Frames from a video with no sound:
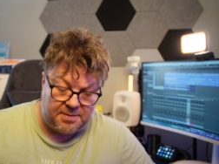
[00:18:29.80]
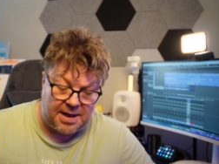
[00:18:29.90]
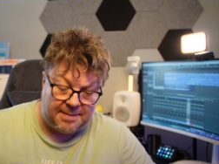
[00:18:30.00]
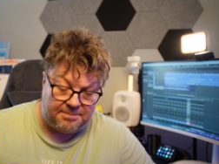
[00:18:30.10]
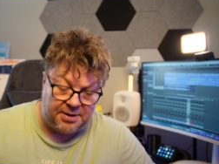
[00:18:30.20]

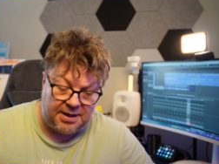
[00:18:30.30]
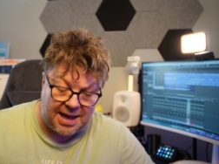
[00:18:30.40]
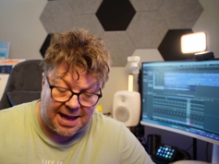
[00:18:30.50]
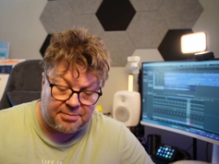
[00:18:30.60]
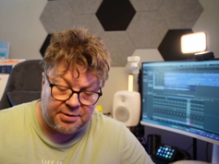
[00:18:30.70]
amp and
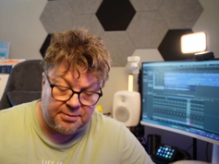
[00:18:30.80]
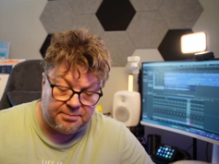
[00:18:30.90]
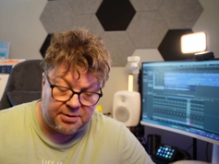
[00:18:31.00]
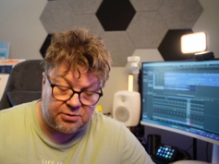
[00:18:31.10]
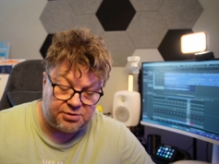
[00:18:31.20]
cab,
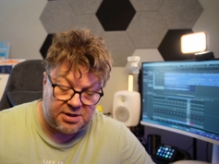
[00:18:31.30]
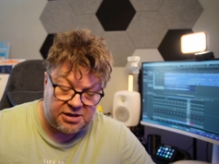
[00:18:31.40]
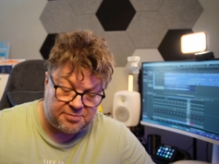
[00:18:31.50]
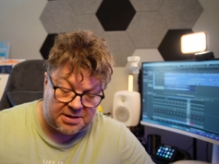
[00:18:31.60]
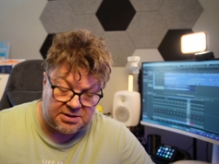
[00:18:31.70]
because they're
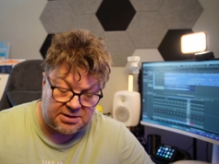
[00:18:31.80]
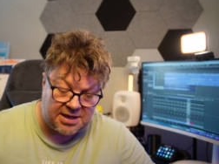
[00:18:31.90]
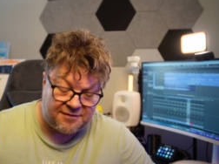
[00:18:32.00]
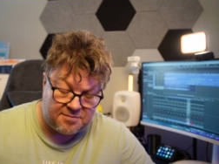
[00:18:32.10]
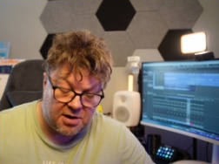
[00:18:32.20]
expecting you
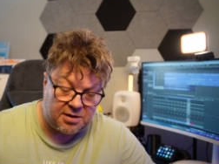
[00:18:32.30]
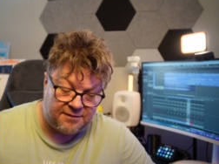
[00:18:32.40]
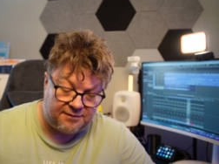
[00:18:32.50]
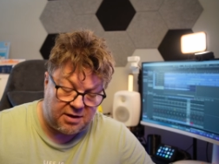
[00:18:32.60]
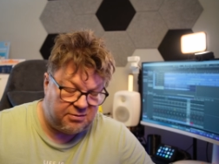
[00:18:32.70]
to have a
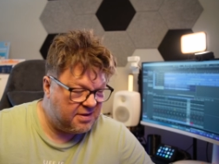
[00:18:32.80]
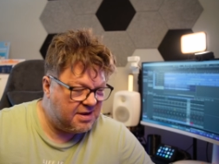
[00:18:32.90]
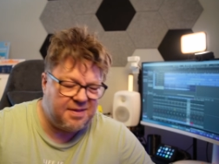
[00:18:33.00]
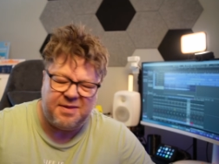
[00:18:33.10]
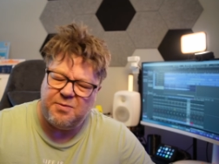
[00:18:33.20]
microphone.
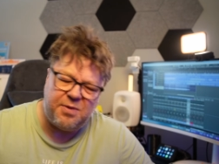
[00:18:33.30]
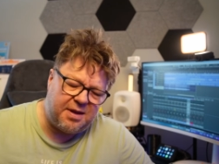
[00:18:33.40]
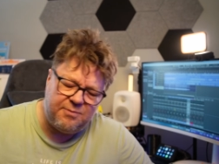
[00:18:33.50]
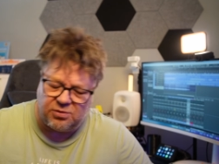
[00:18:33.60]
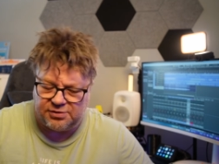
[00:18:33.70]
And
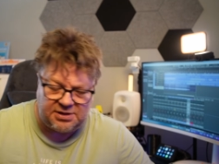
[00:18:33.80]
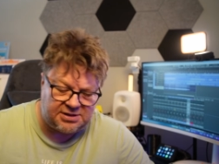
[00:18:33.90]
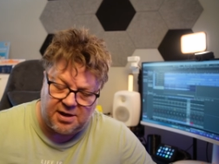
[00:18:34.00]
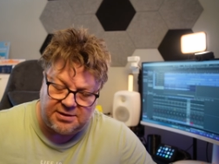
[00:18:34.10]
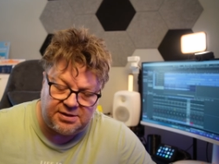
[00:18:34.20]
it wasn't
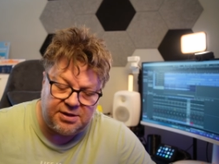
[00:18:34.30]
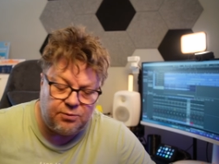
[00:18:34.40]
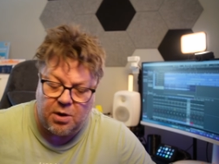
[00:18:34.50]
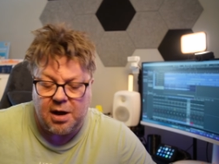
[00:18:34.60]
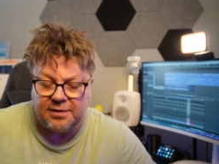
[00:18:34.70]
designed to do
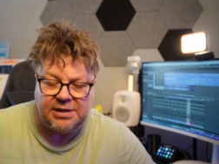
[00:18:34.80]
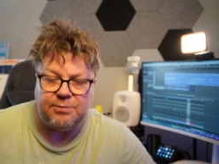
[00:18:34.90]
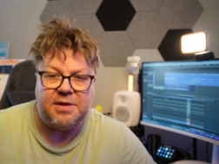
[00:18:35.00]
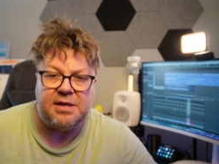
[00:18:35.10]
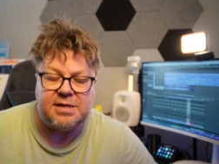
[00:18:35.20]
what I did
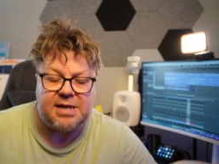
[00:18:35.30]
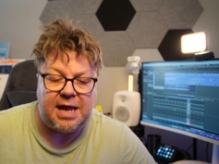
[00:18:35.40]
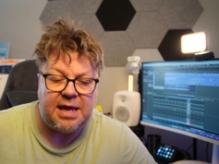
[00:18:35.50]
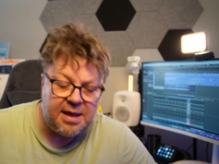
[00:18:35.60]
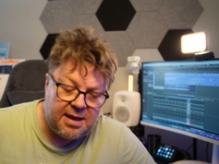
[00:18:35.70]
with it
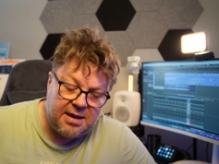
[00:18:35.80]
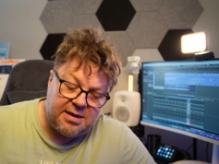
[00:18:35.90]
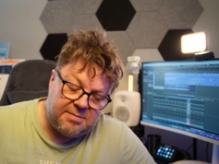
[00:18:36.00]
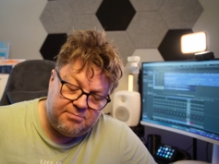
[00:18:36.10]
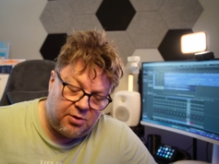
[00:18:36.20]
today.
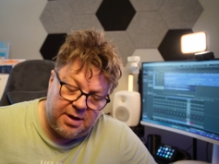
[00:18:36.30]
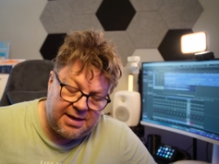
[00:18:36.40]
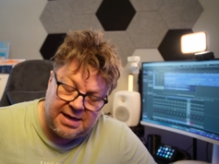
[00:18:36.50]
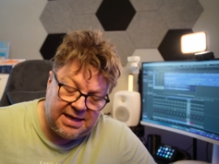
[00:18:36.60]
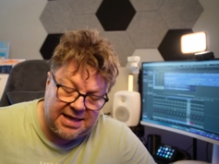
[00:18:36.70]
But
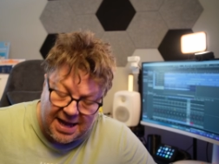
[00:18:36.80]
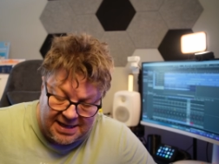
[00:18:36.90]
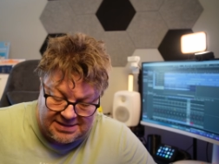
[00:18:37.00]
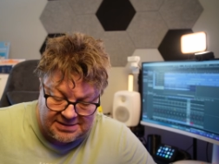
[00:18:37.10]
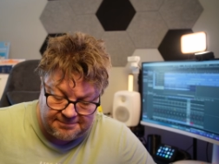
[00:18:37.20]
in any
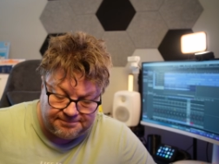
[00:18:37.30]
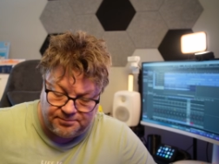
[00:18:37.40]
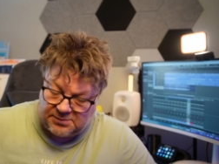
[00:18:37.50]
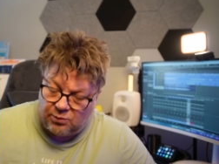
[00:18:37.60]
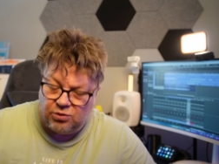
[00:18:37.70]
case,
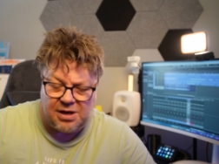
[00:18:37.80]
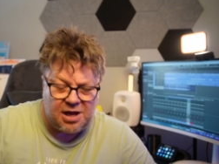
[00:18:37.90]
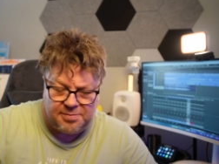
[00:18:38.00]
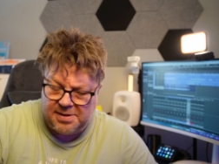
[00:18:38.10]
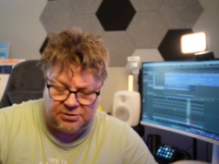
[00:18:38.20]
I would
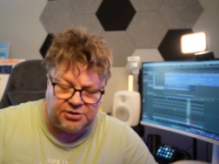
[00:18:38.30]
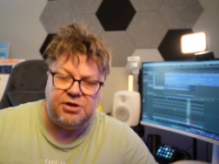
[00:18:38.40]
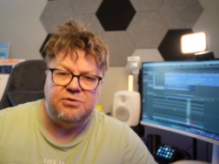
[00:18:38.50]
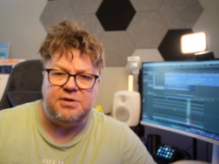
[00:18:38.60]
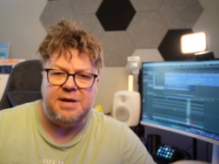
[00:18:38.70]
like to be able to
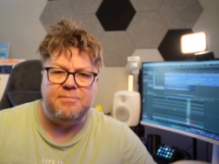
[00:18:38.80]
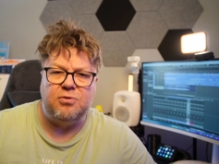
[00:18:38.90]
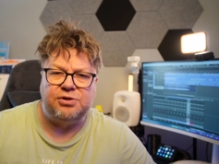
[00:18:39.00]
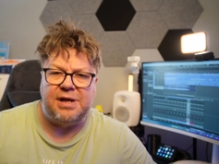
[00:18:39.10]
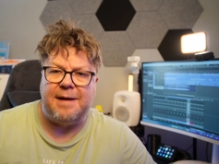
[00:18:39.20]
choose the
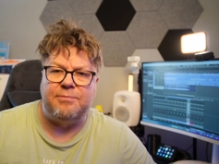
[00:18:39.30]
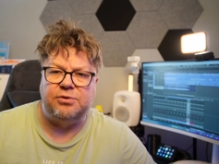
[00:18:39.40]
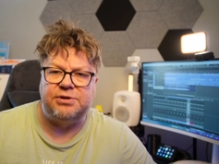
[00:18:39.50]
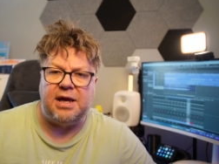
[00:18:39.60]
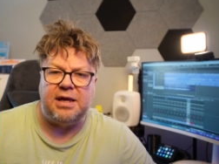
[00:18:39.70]
inputs and
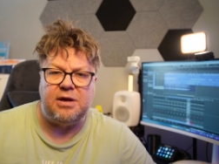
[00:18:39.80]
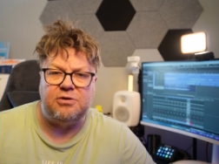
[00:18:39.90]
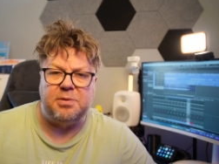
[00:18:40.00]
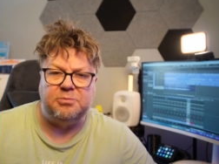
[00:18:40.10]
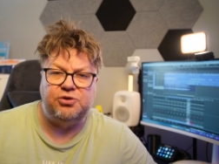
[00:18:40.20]
outputs that I
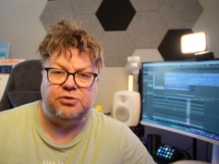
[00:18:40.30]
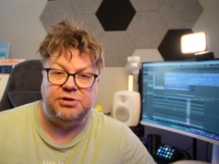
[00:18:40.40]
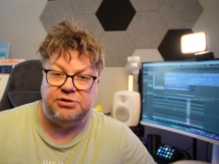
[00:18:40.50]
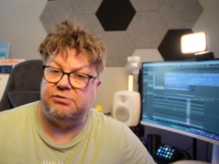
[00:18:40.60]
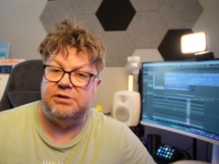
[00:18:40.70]
use, but I'm sure
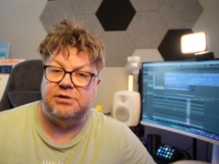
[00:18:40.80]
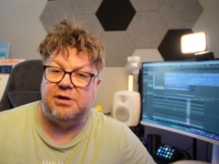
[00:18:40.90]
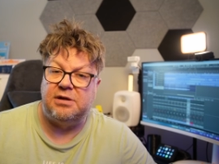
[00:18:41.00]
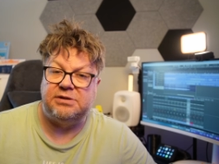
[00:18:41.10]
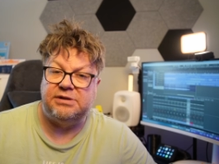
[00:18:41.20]
there's a reason
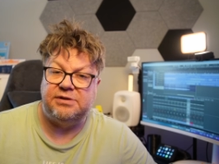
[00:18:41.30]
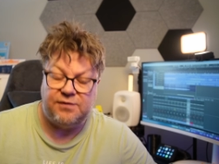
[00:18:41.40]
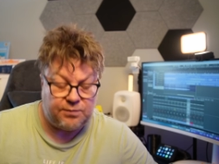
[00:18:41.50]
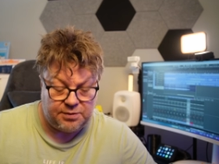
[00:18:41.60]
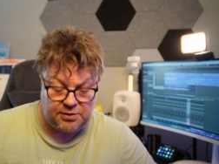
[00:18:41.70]
Line 6 has
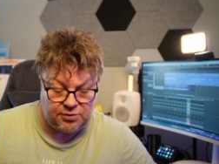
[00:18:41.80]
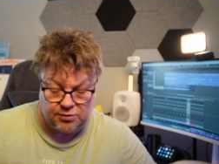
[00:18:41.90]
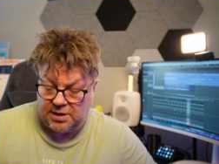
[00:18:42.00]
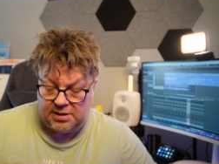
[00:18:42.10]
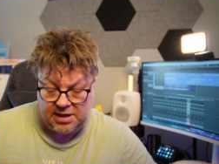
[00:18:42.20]
done what they've
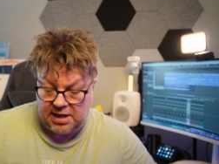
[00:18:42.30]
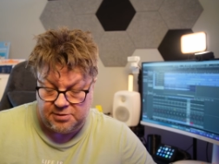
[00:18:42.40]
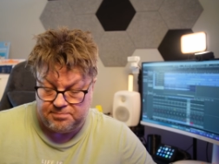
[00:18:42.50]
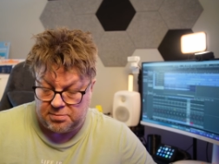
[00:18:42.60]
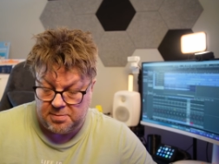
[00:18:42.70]
done, and
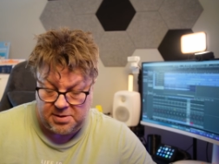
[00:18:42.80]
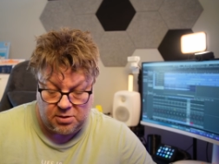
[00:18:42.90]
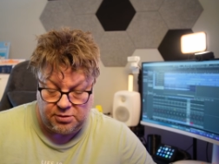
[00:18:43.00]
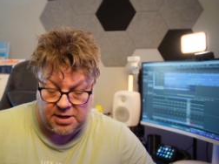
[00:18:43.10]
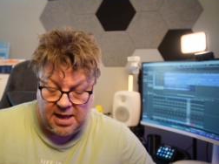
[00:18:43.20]
it's probably
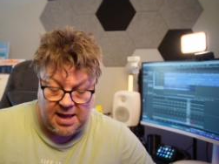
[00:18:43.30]
beyond